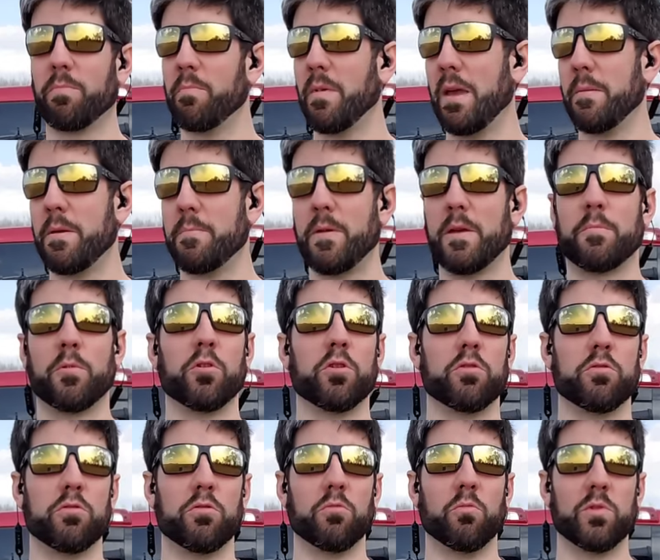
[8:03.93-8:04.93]
maybe people
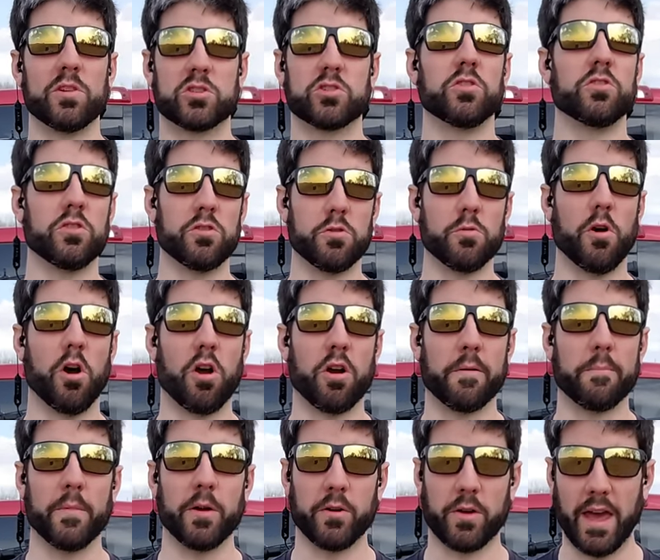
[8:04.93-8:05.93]
who wish to do you
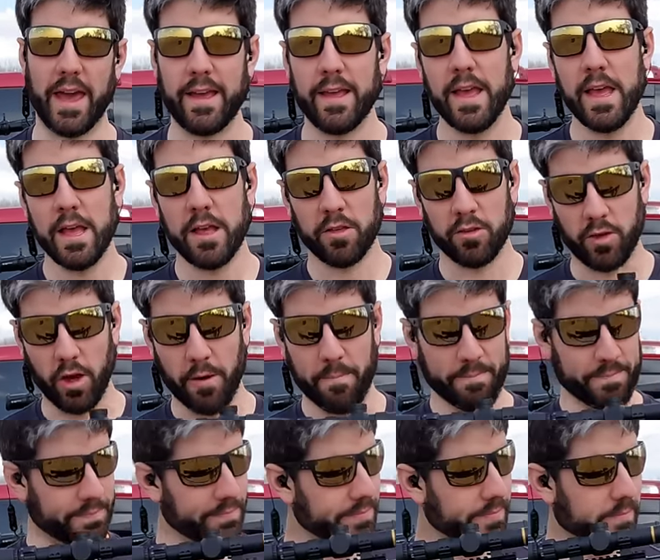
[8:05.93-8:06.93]
harm, okay? So
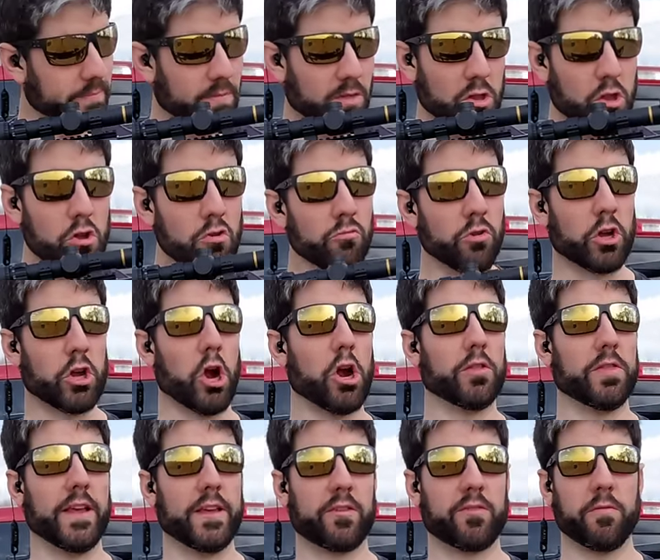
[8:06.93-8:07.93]

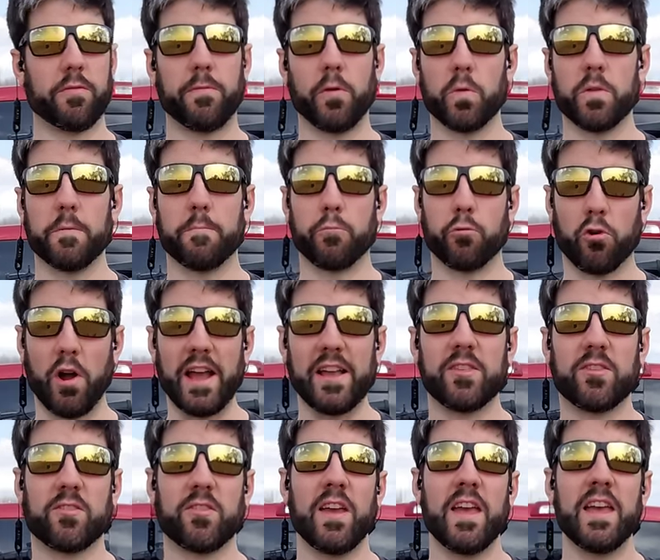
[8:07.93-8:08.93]
regardless, for the
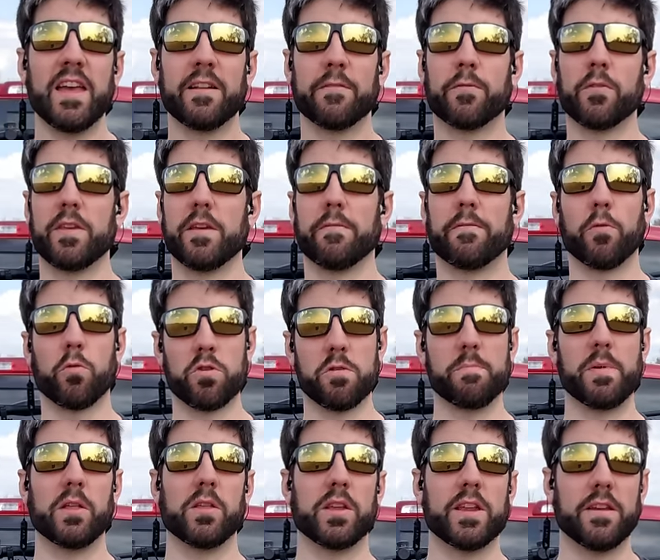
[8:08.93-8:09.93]
price, for the
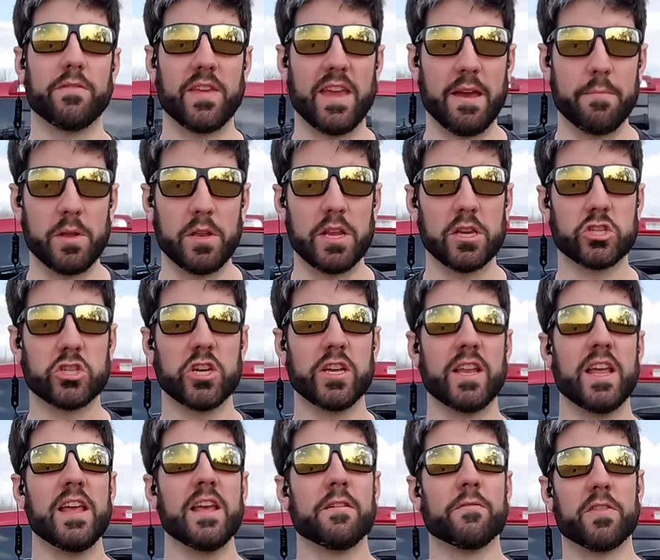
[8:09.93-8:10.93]
affordability of the
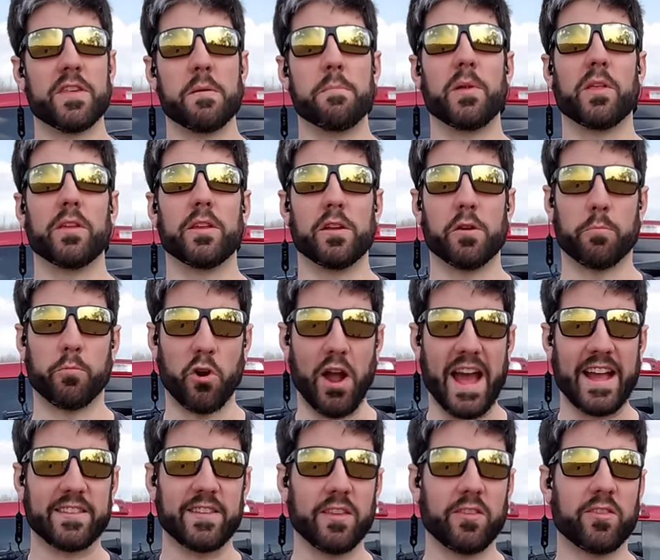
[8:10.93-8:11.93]
ammunition, for the ability to
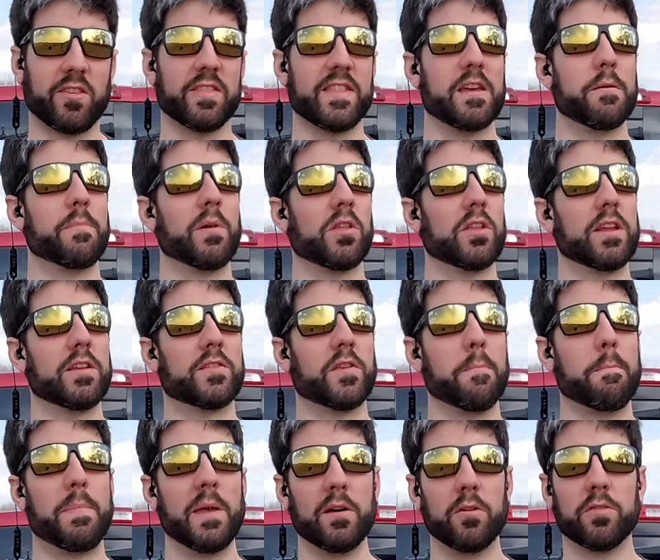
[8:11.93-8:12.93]
practice and the ability to
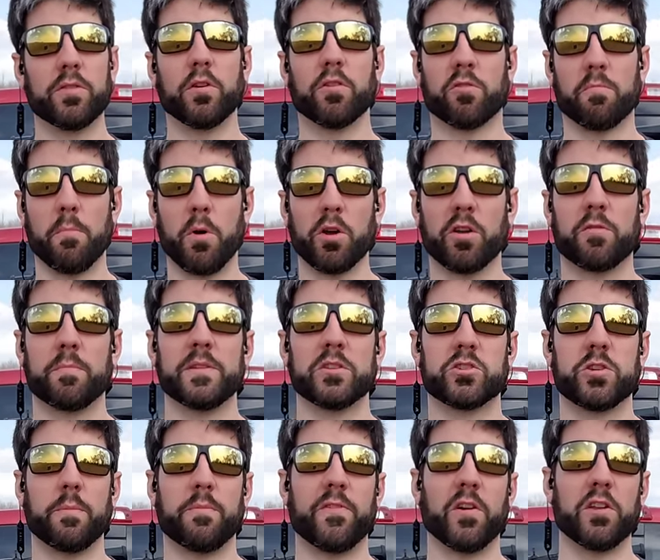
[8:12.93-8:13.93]
build those
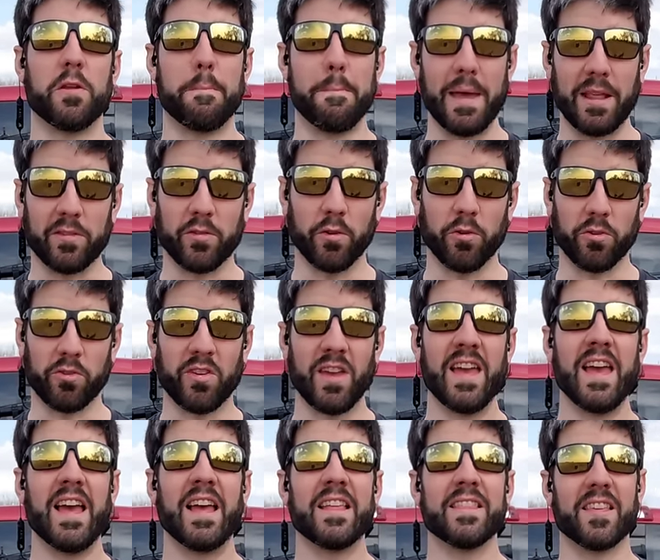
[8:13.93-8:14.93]
marksmanship fundamentals,
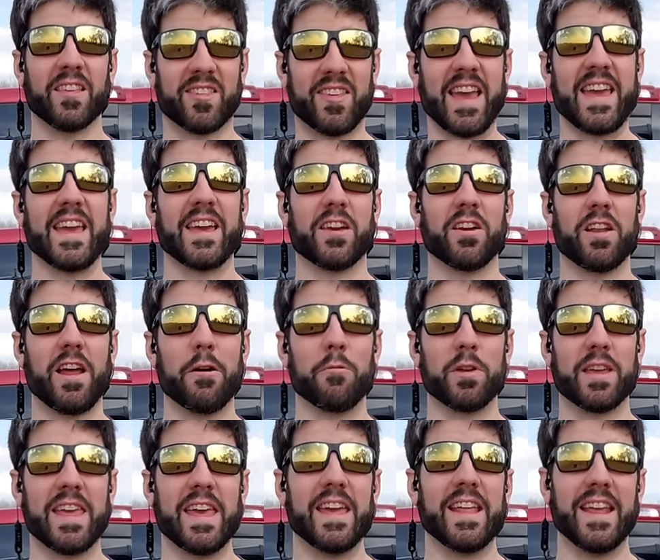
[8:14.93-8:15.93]
the second gun I
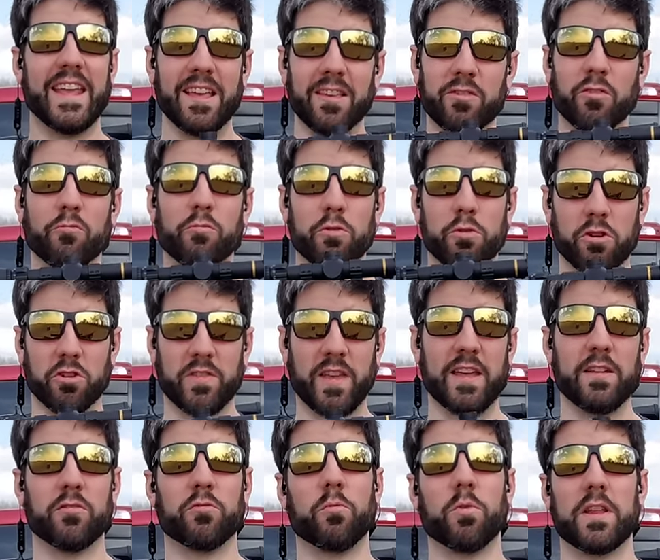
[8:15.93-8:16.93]
would get is a Ruger
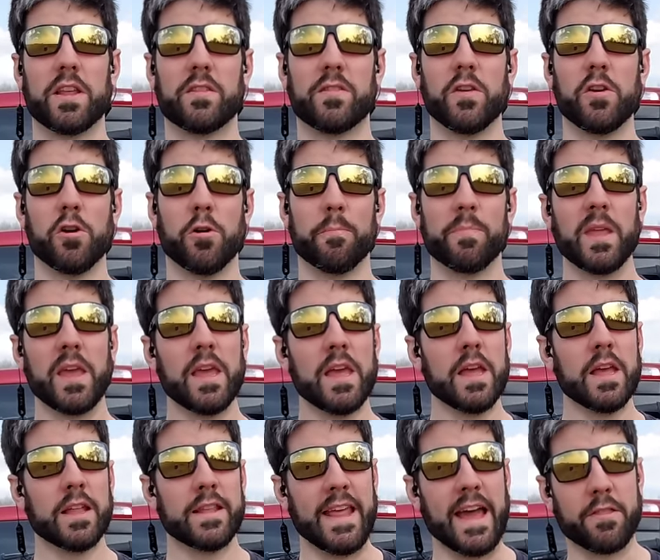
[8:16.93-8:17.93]
1022.
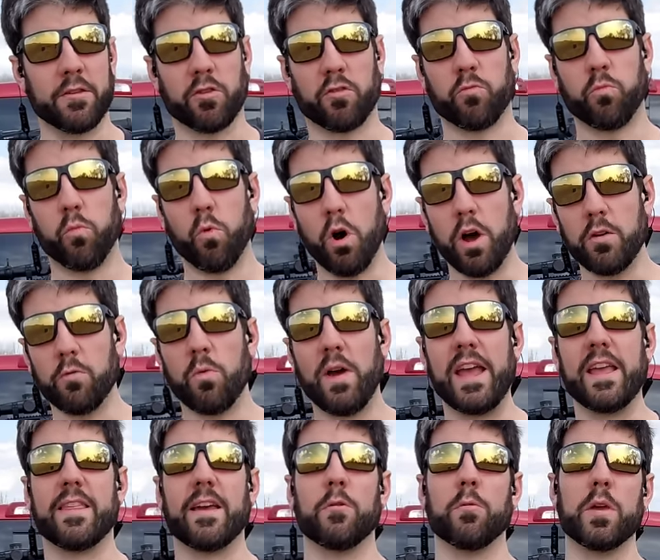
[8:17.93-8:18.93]
Now there's one
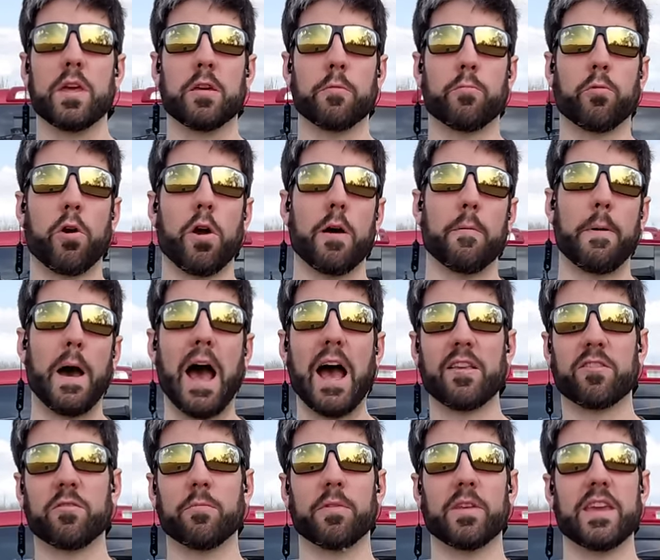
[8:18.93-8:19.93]
way that we could
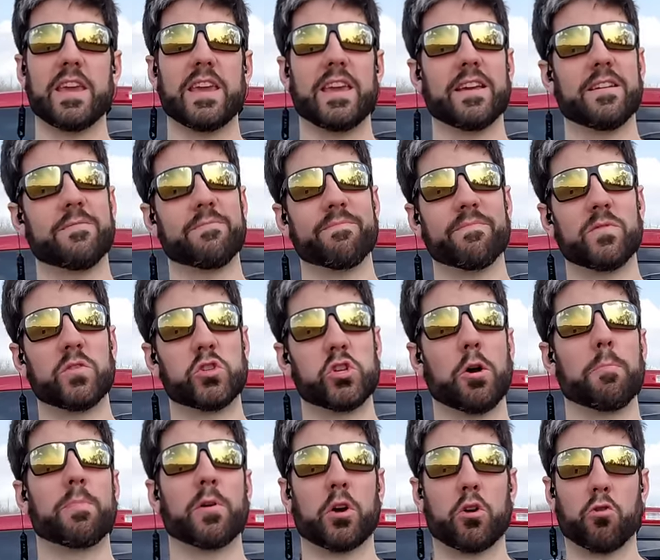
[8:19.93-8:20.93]
possibly
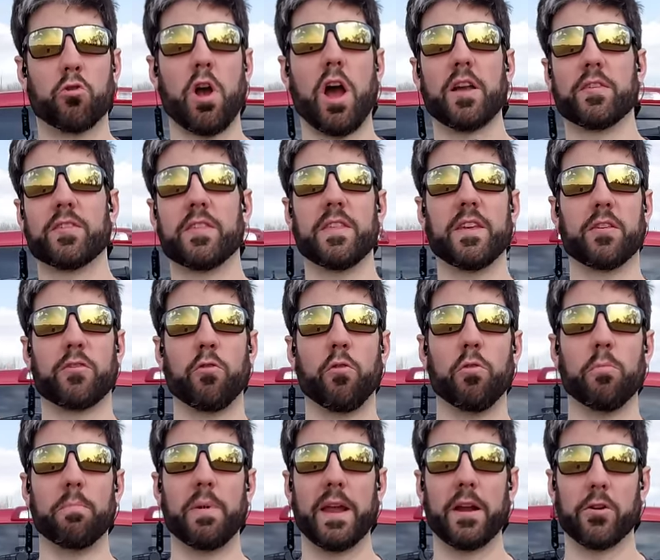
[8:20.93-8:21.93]
jump across this
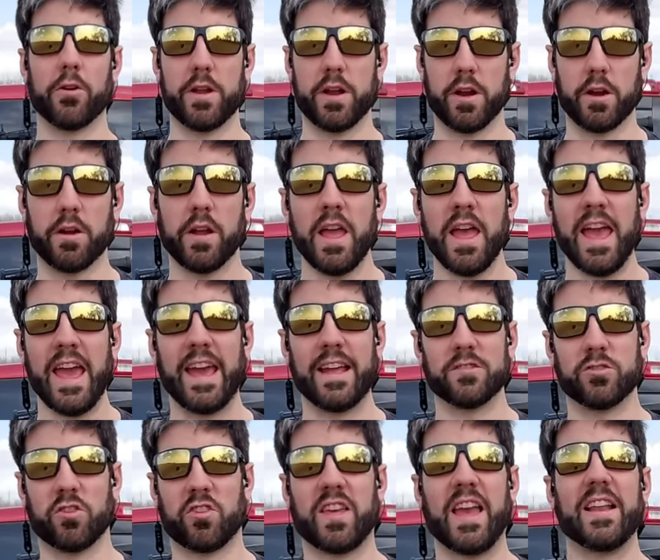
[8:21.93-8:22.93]
whole barrier and
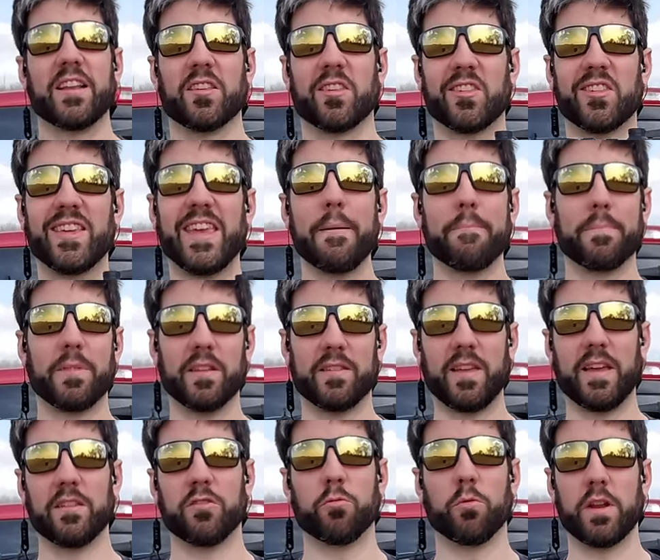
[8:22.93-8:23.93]
just kind of skip the
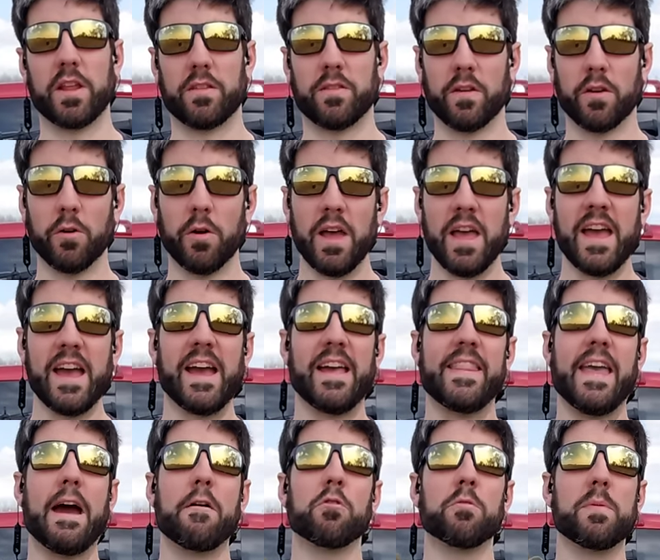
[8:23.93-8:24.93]
1022, and
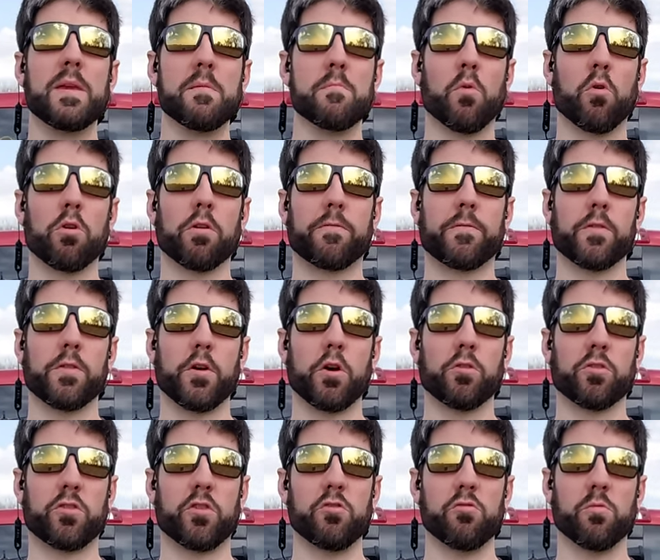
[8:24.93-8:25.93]
that would be more for
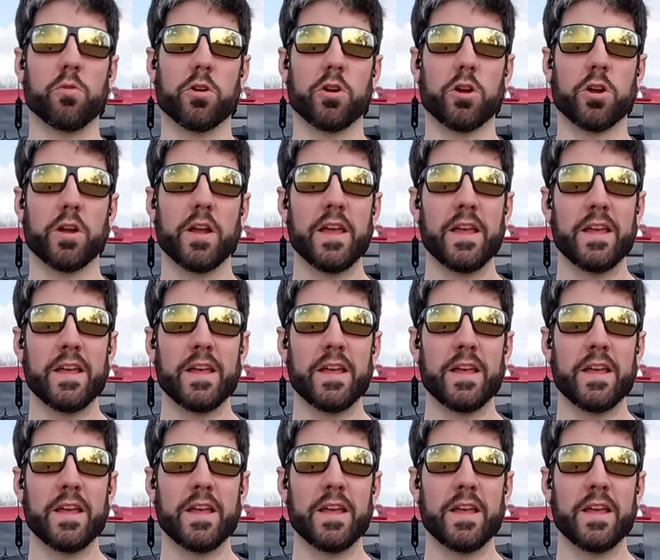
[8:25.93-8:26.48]
those who were